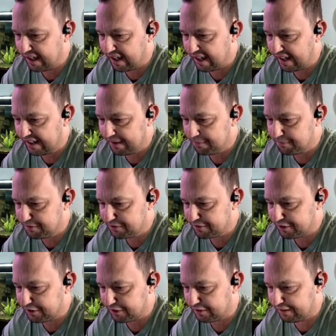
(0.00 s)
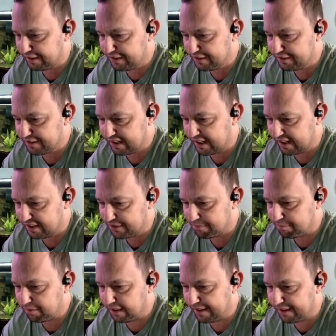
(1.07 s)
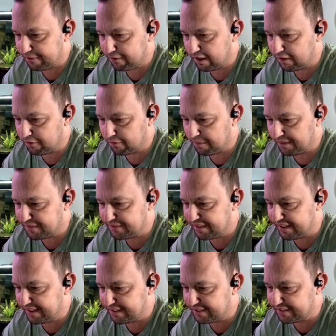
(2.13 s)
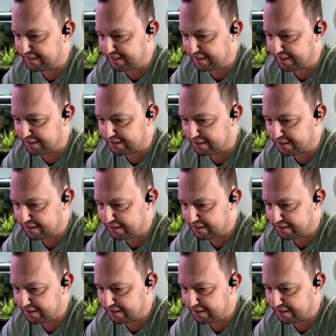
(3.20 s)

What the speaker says: I am just currently just kind of playing around with my settings here.